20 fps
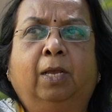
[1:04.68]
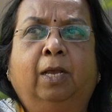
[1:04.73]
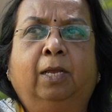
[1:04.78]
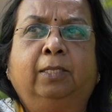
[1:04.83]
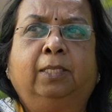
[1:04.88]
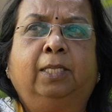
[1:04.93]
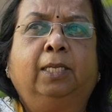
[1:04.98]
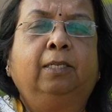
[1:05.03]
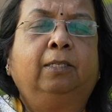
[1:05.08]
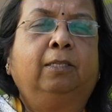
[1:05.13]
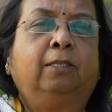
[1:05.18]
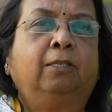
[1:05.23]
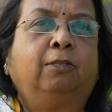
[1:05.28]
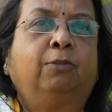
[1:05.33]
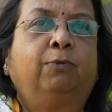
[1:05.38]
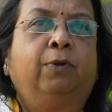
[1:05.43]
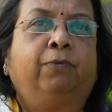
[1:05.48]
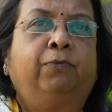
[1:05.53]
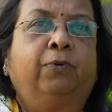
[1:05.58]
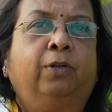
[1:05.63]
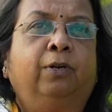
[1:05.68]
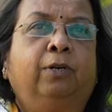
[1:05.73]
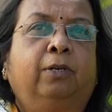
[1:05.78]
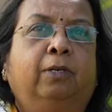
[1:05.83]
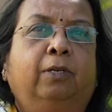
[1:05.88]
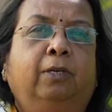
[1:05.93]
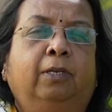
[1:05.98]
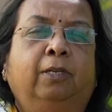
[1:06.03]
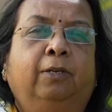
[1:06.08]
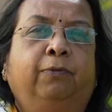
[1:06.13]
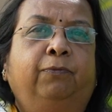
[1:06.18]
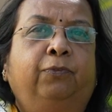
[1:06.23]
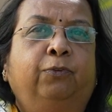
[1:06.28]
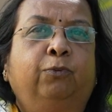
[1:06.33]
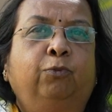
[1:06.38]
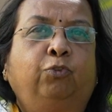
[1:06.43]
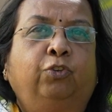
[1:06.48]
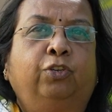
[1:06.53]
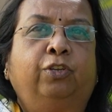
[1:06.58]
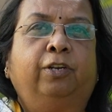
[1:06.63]
I think this will work in
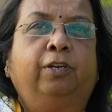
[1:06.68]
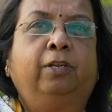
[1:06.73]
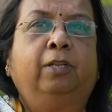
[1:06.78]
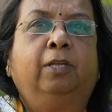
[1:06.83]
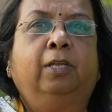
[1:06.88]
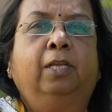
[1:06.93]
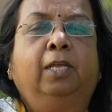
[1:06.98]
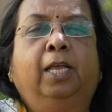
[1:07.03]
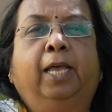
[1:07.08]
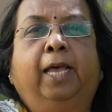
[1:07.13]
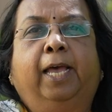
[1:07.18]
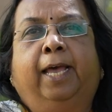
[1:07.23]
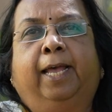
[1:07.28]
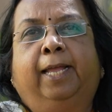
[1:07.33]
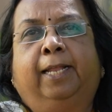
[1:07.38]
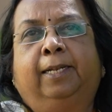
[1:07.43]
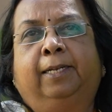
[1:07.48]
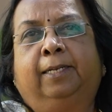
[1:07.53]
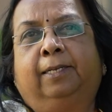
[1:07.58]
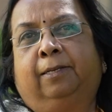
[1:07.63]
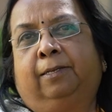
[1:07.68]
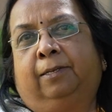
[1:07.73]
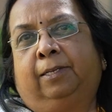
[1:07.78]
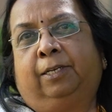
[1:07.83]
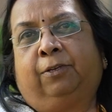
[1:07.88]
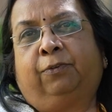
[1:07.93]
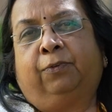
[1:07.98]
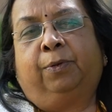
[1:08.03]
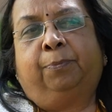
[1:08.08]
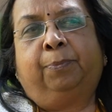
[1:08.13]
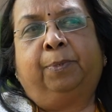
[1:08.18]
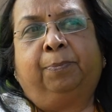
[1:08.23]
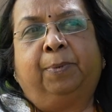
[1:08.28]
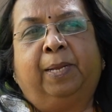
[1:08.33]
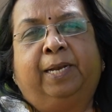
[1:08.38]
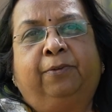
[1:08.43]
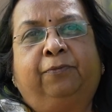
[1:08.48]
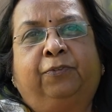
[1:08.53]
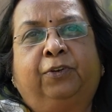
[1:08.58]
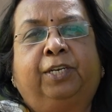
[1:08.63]
future, and it will be
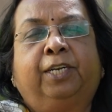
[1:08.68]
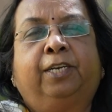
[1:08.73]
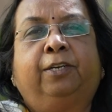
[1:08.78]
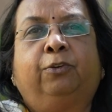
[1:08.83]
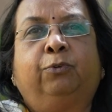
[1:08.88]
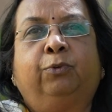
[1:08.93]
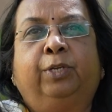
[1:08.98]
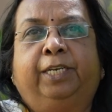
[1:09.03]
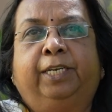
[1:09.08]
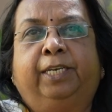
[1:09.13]
benefited to